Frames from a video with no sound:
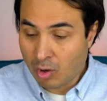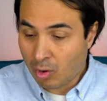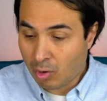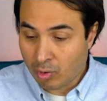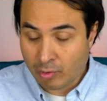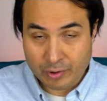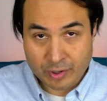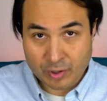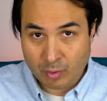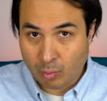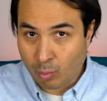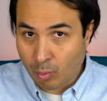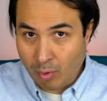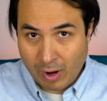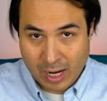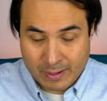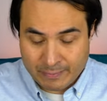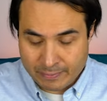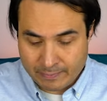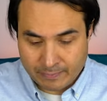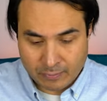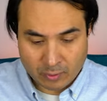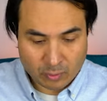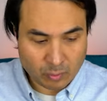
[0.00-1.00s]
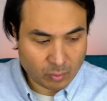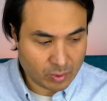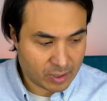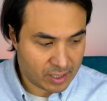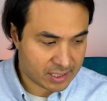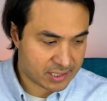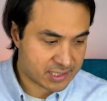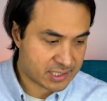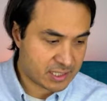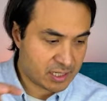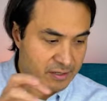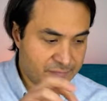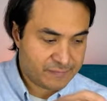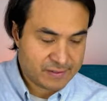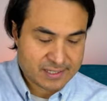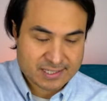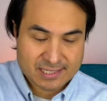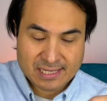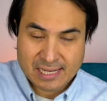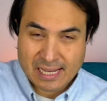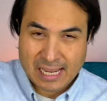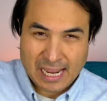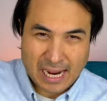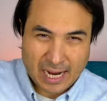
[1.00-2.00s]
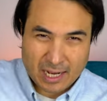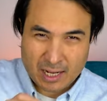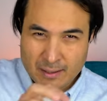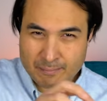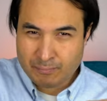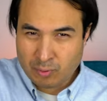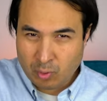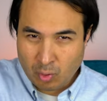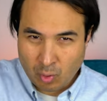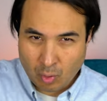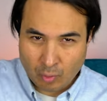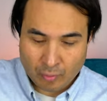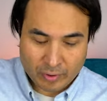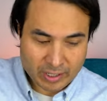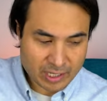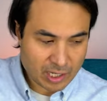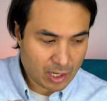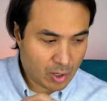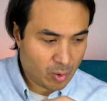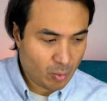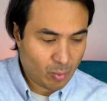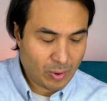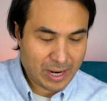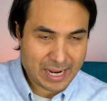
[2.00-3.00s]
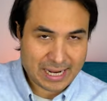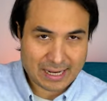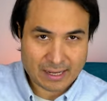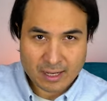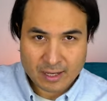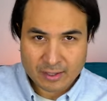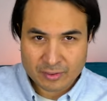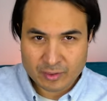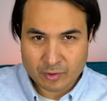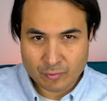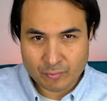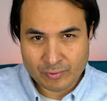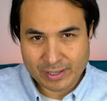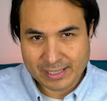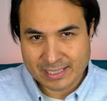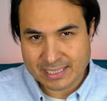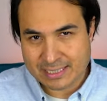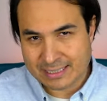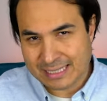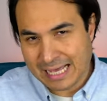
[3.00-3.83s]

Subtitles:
or on a wipeable work surface, and I'm pouring away the rinse.